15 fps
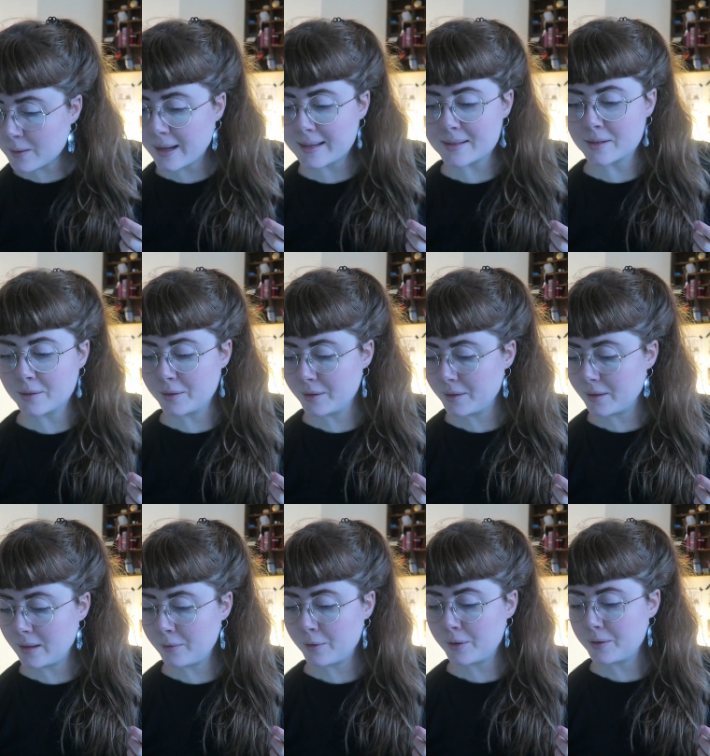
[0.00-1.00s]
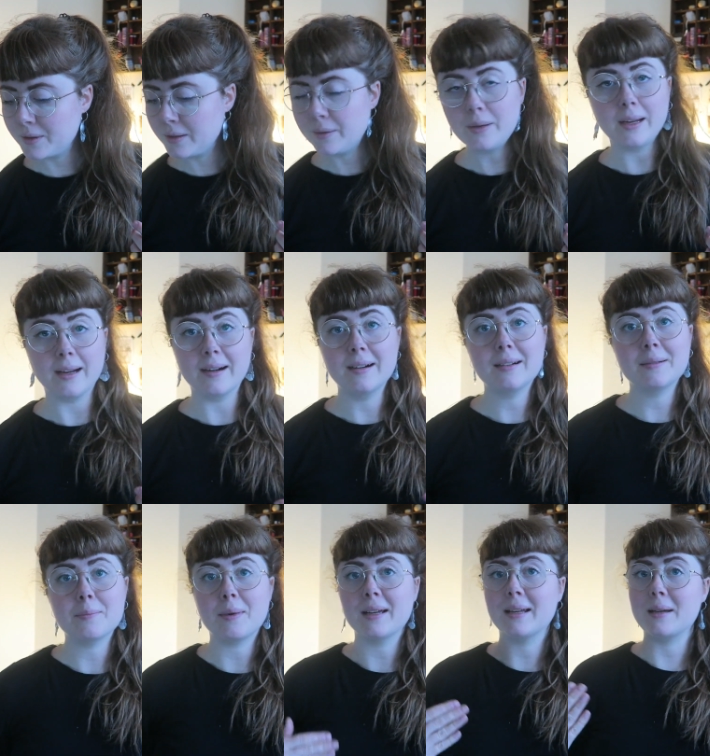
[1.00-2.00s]
Okay, so if you're new here,
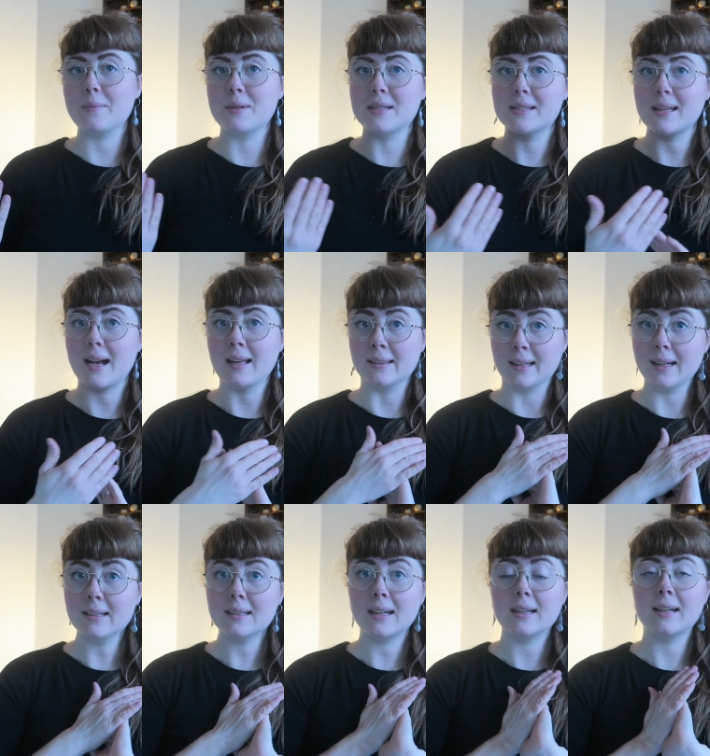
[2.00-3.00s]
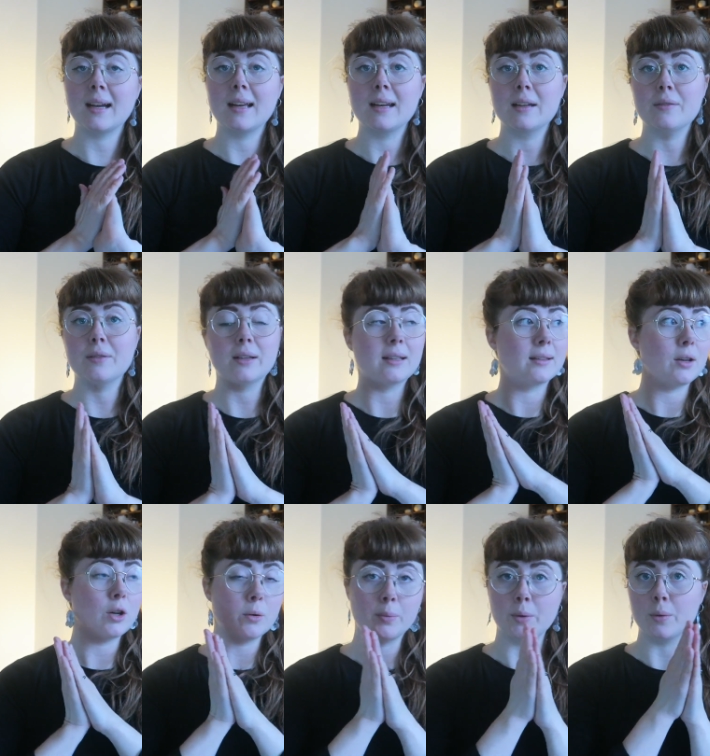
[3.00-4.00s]
my name is Anna and I live in
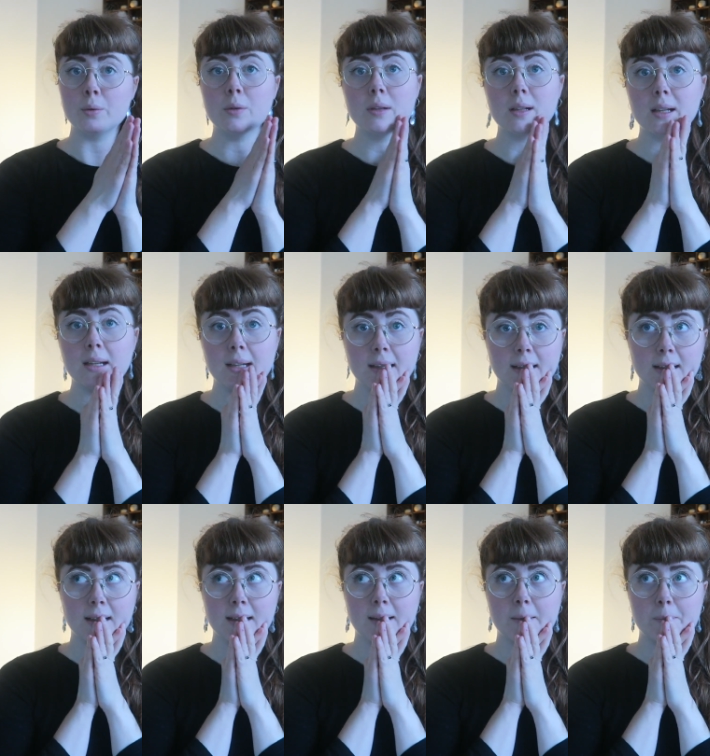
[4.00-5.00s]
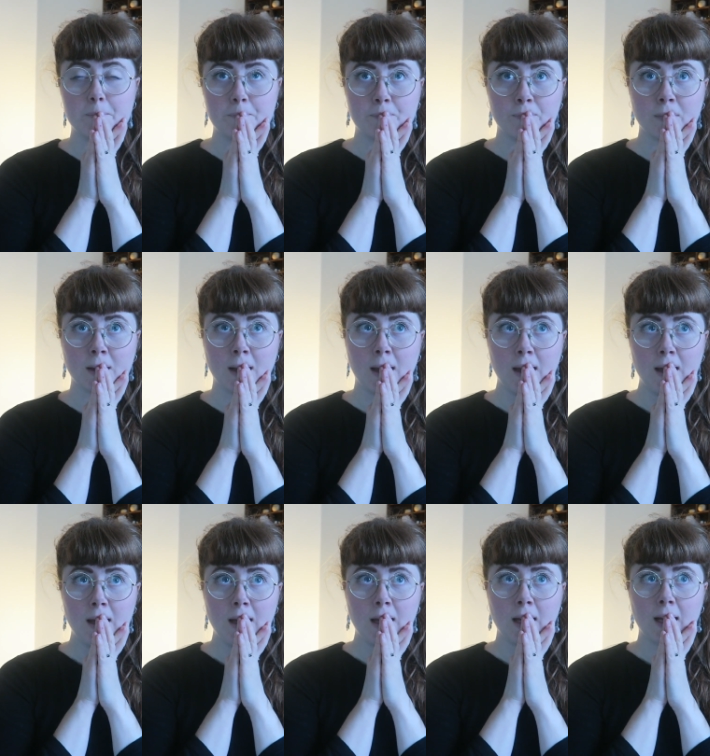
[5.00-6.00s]
Örebro in
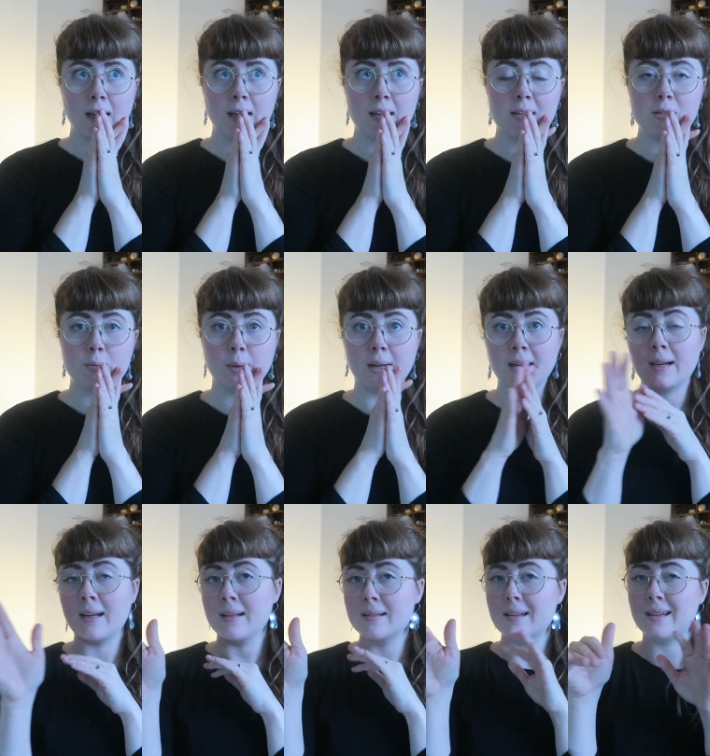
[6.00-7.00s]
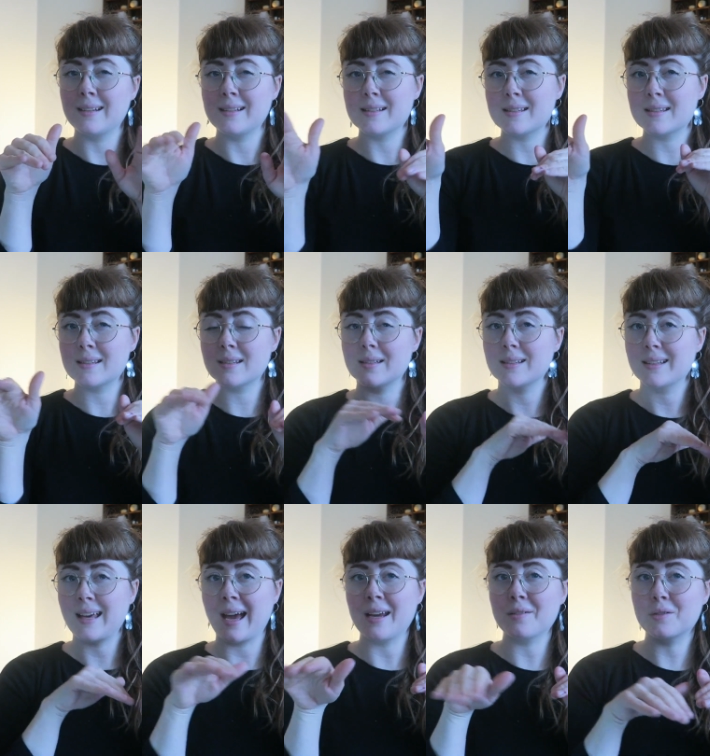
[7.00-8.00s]
Sweden and it's
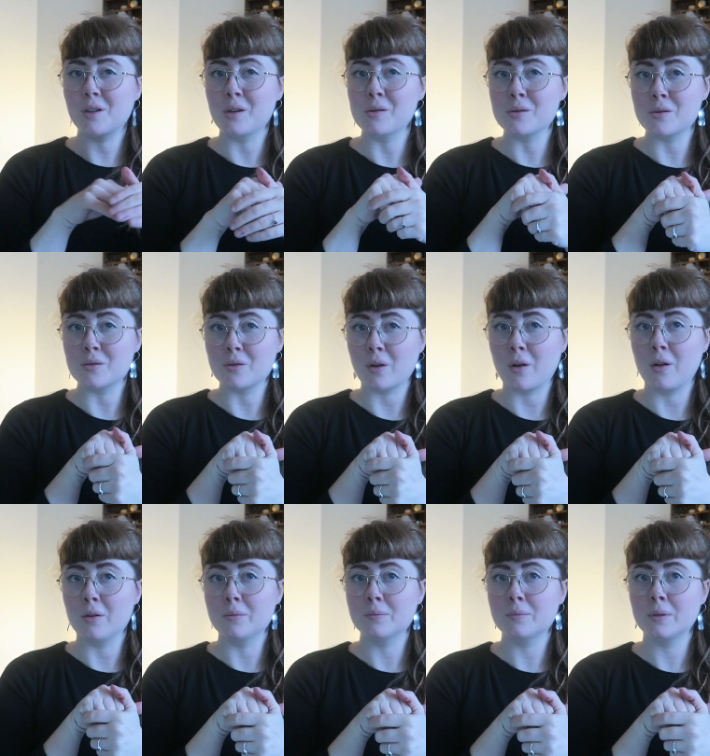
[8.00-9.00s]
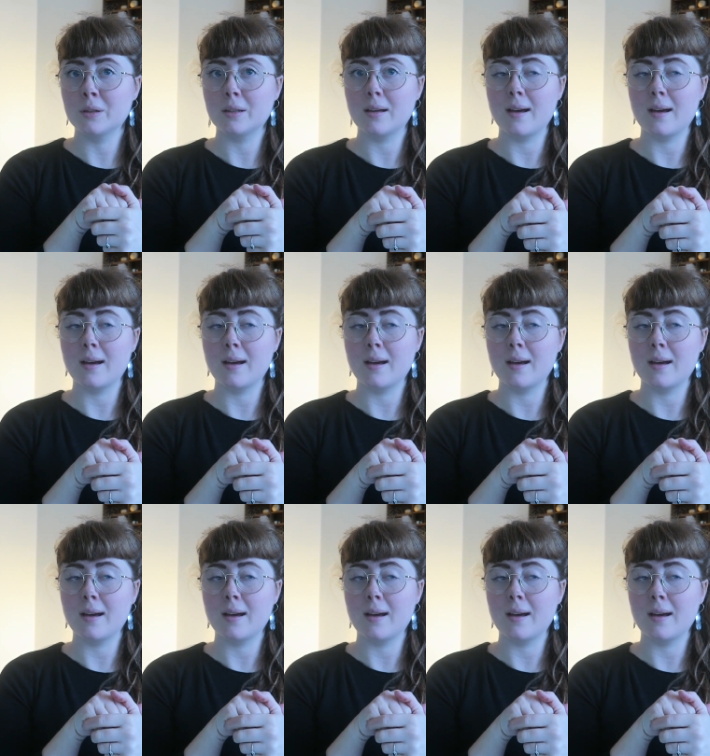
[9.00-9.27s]
kind of close to Stockholm.